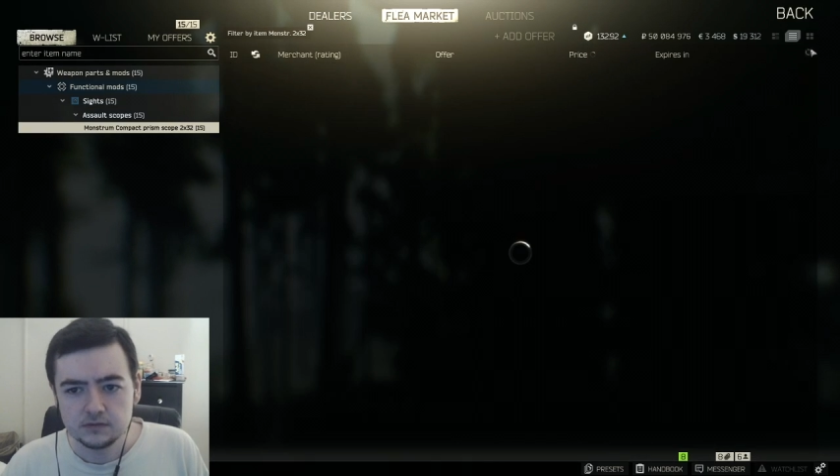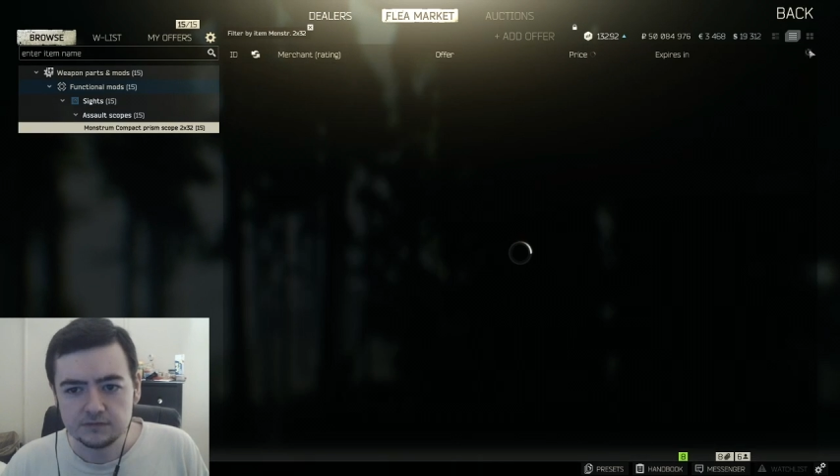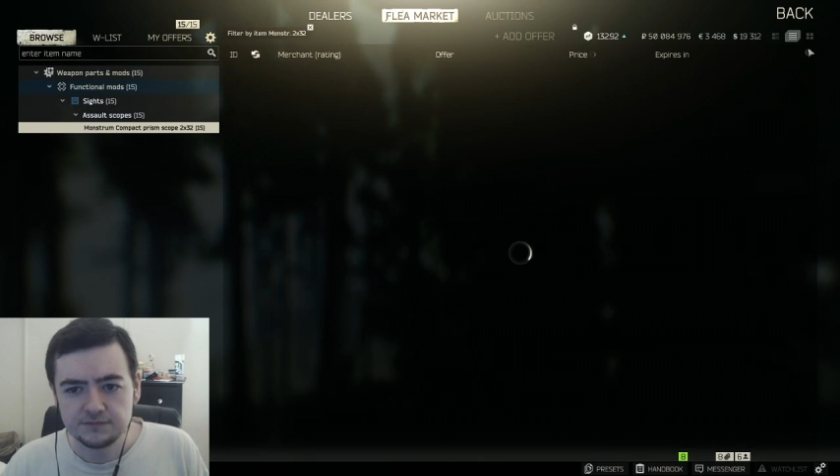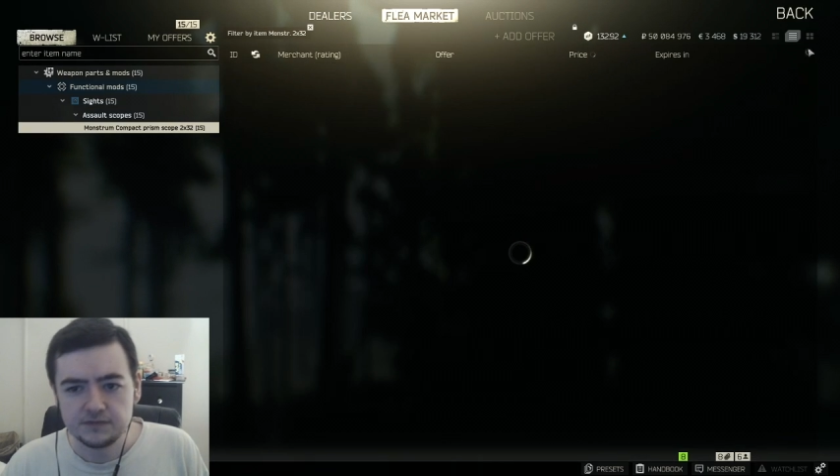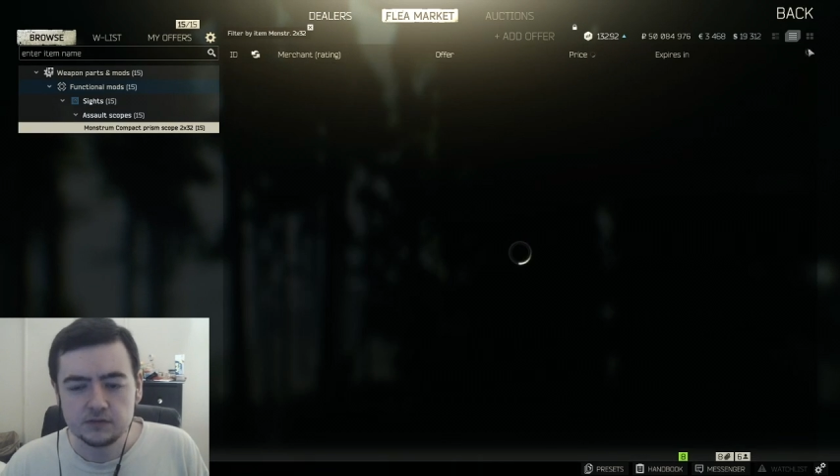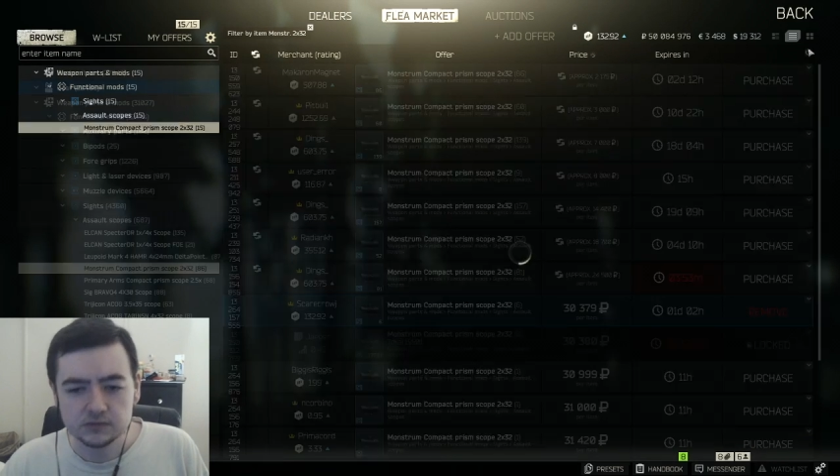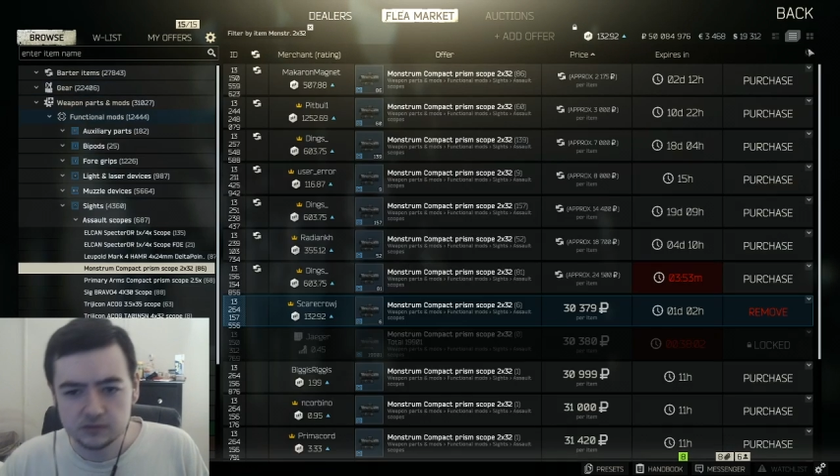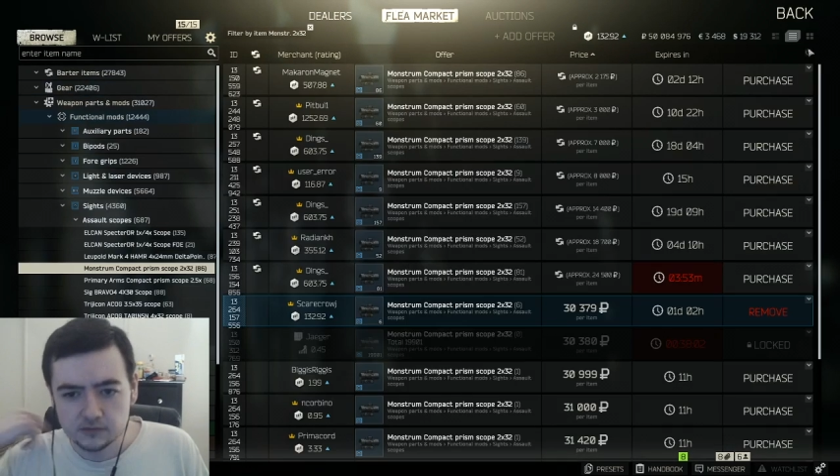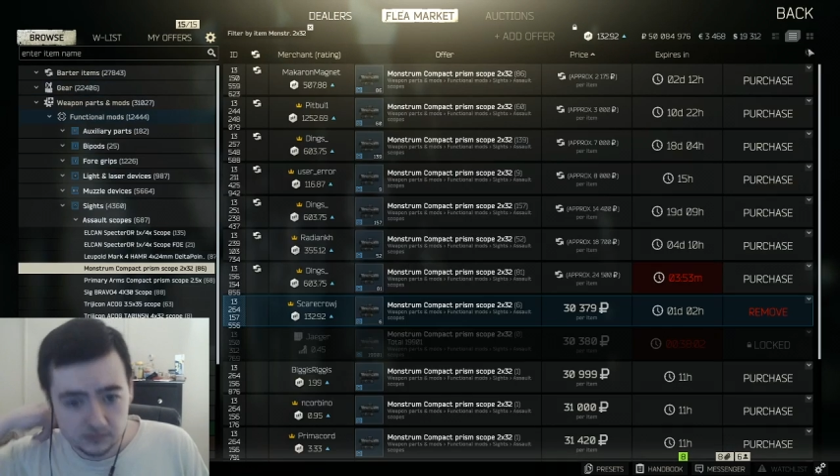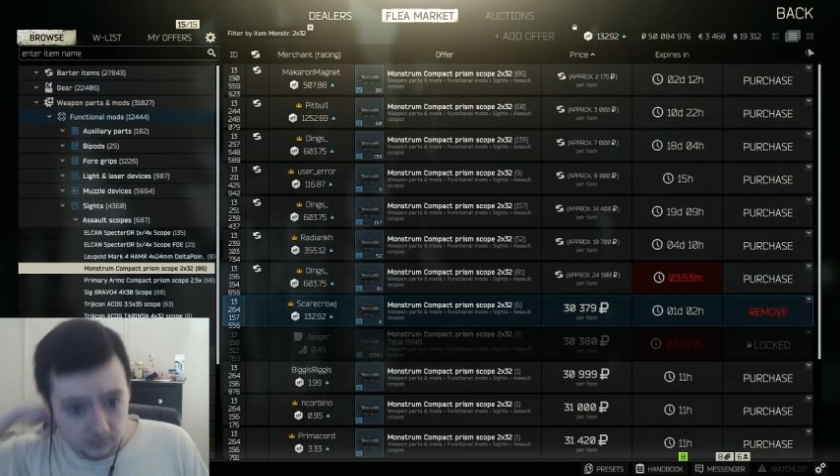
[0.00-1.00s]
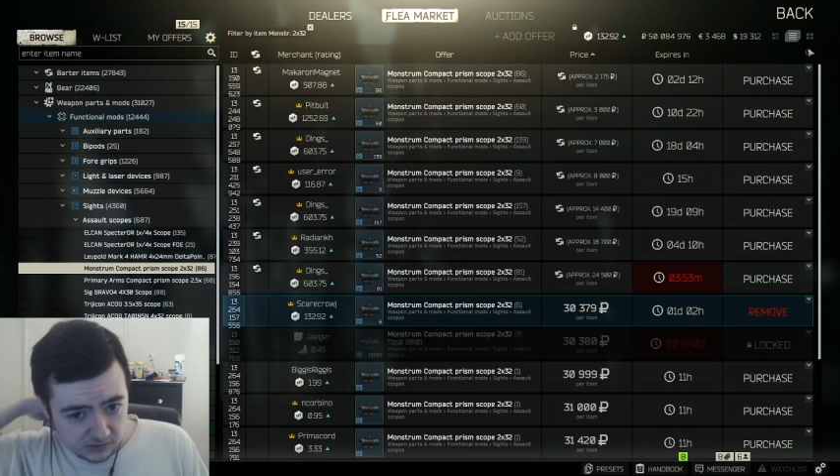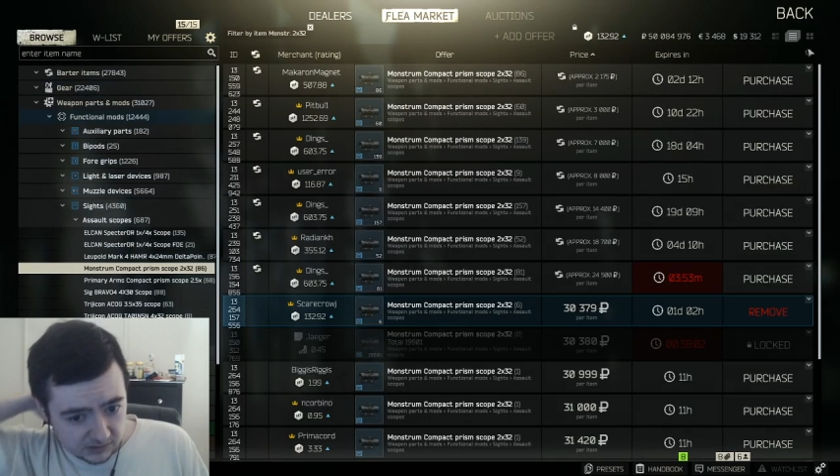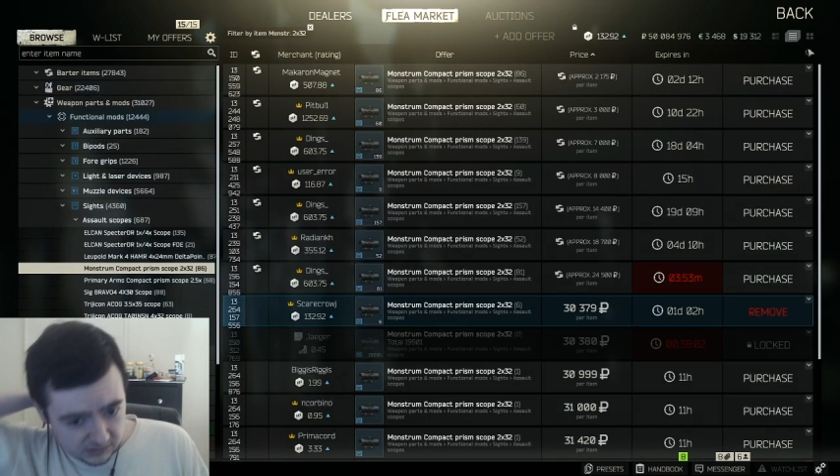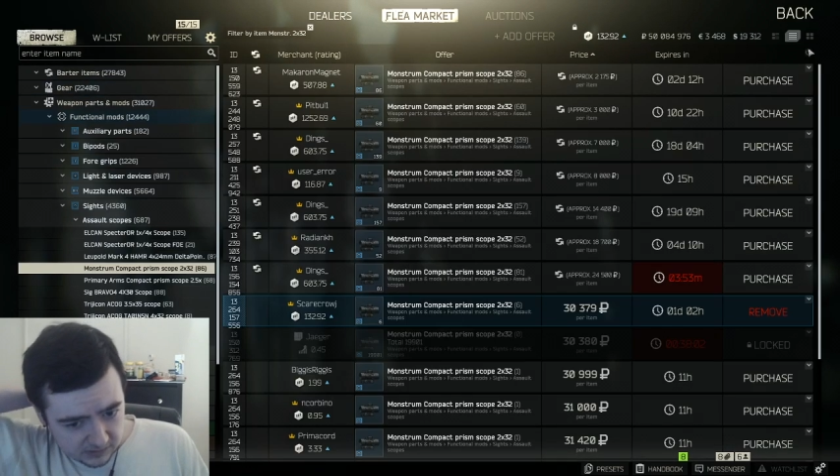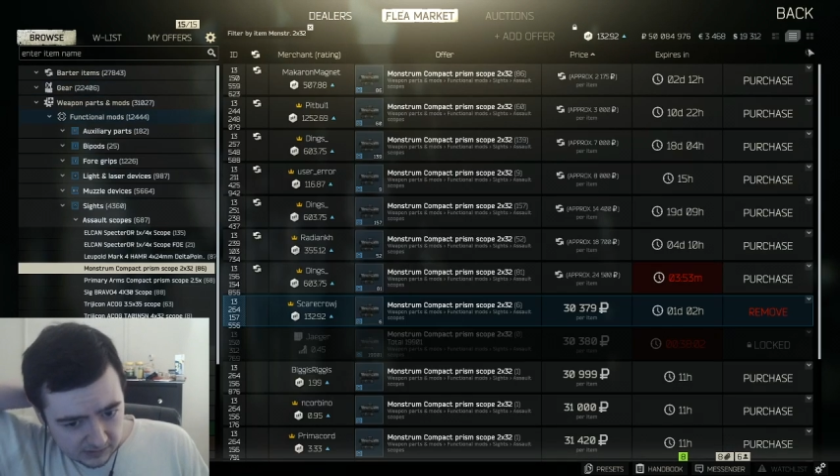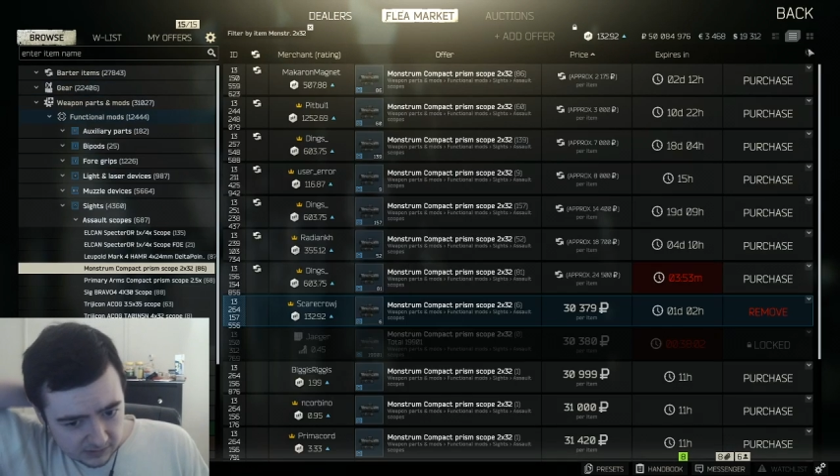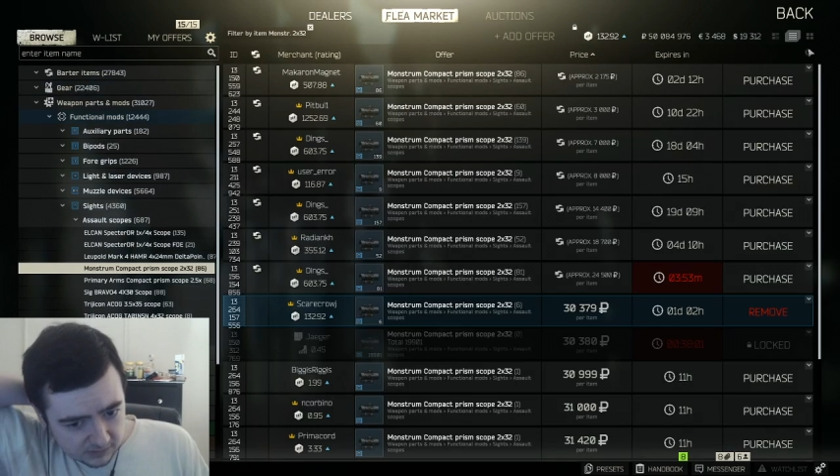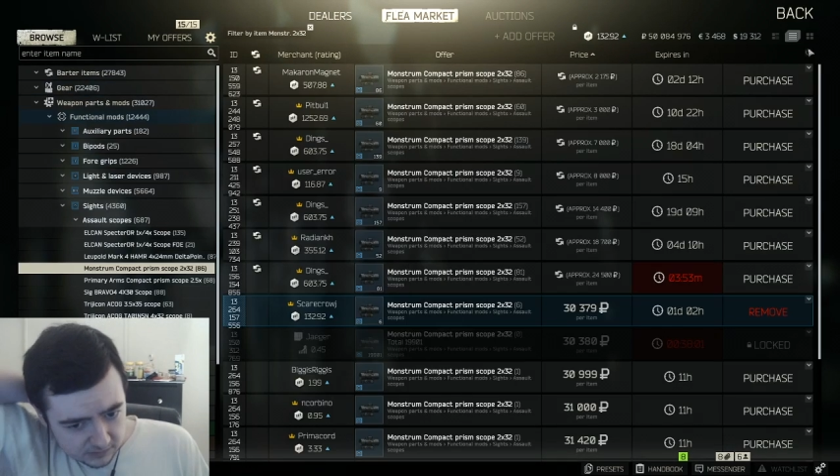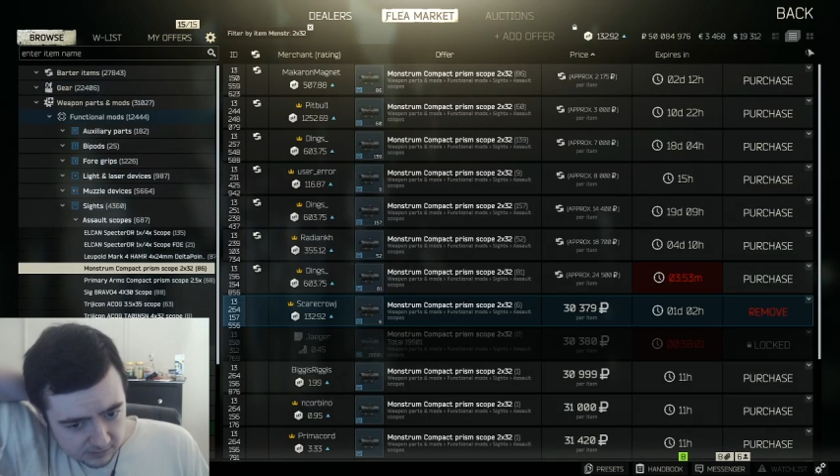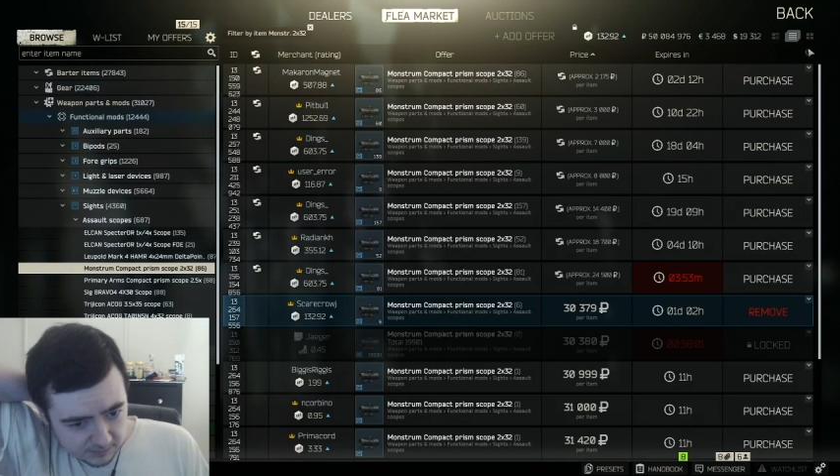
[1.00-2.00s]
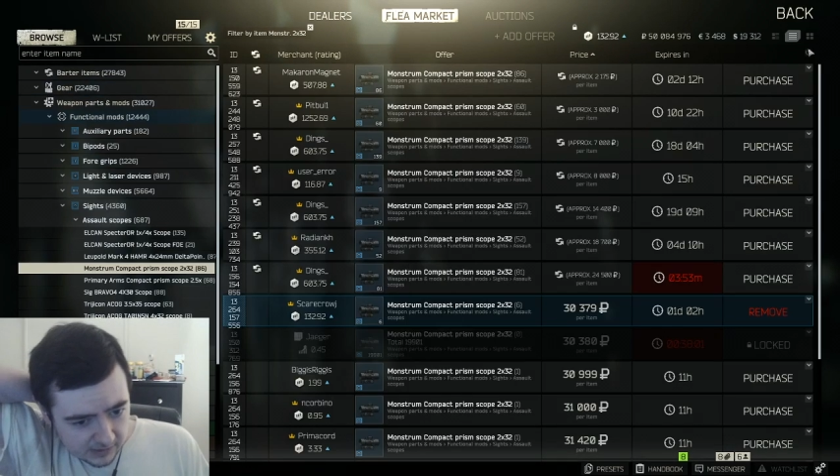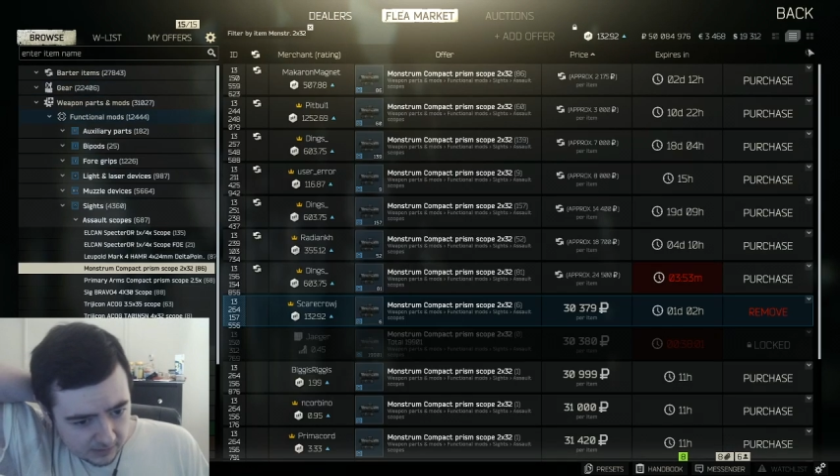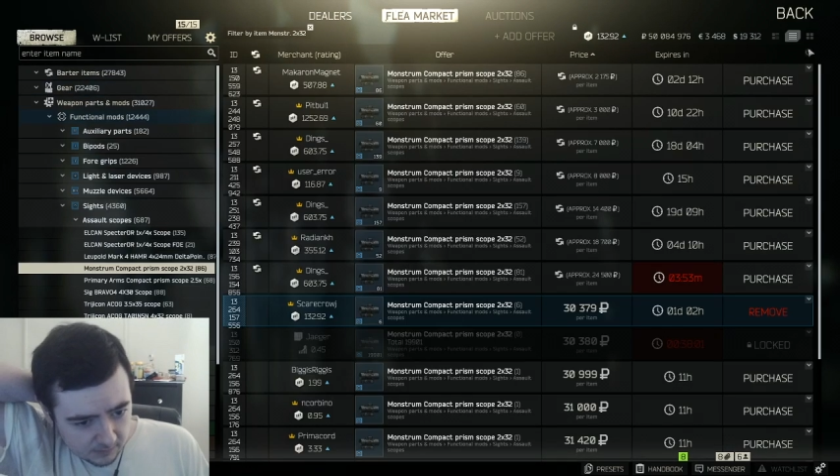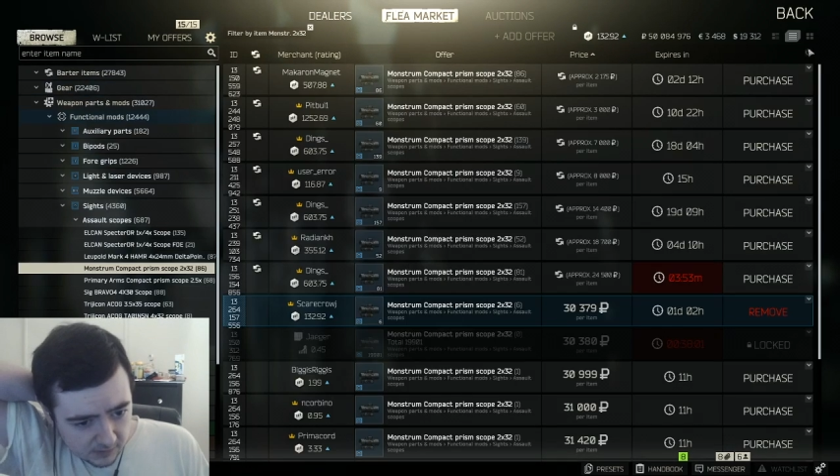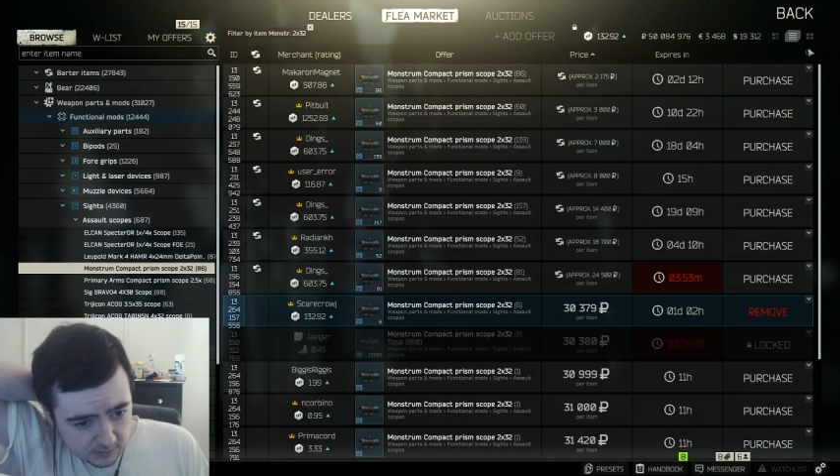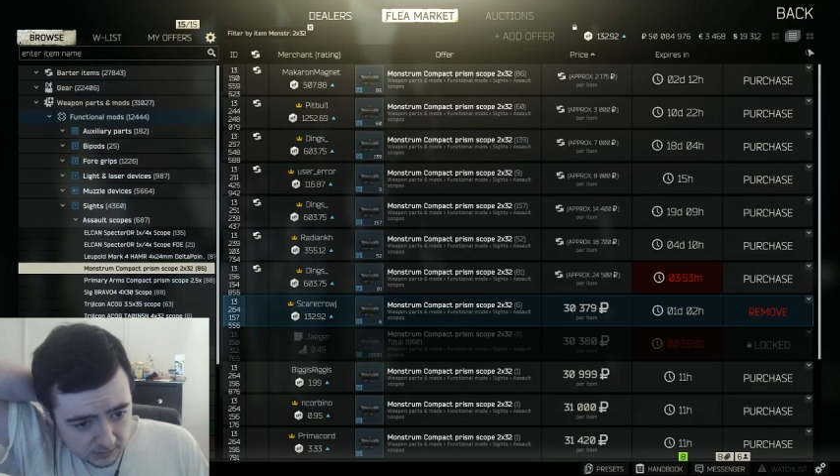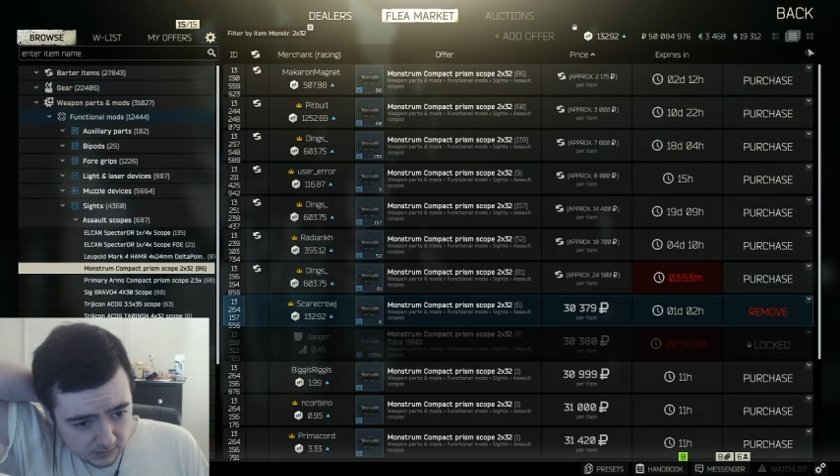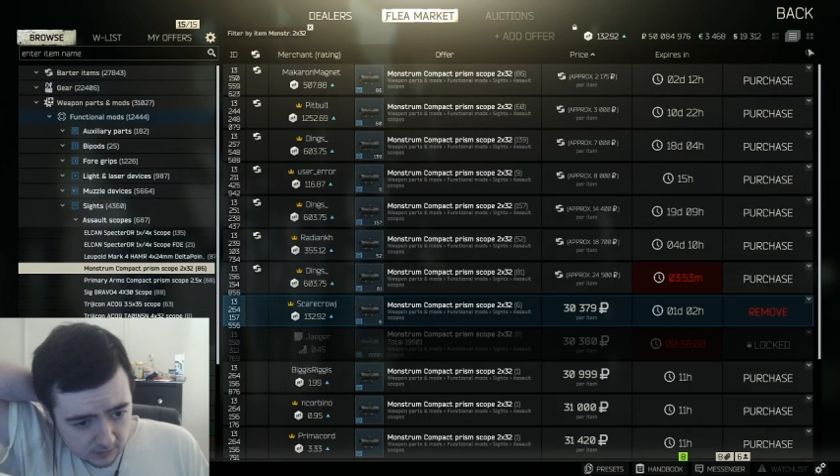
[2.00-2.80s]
The fee was also 6k, so keep that in mind.